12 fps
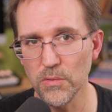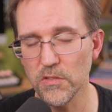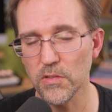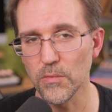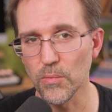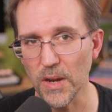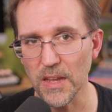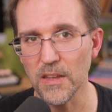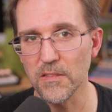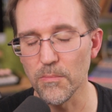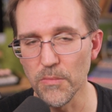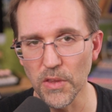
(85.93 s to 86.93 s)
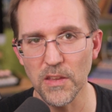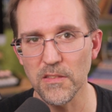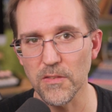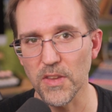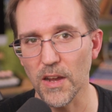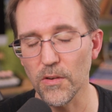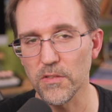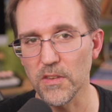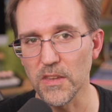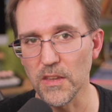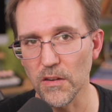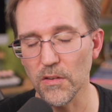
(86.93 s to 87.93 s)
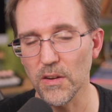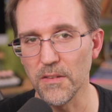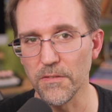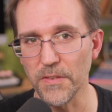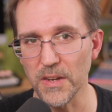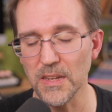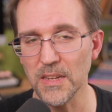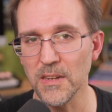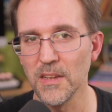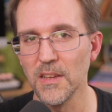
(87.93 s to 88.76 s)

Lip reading: to raise millions of dollars a year in funding?